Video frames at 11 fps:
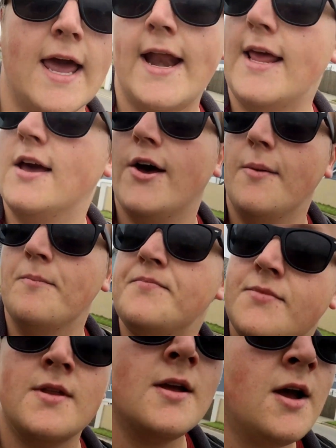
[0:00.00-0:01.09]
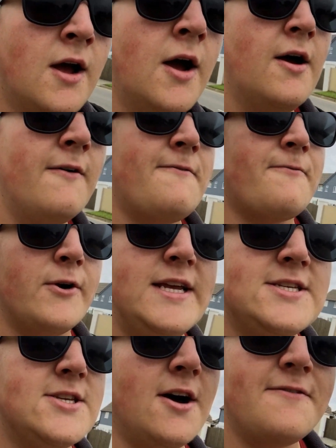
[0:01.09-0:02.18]
get any um, free
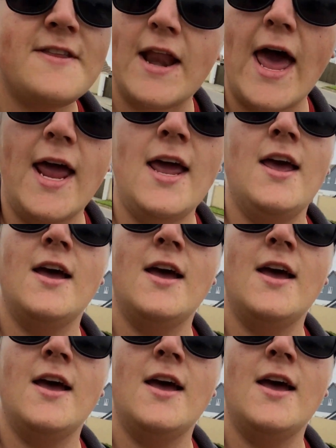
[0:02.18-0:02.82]
stuff today,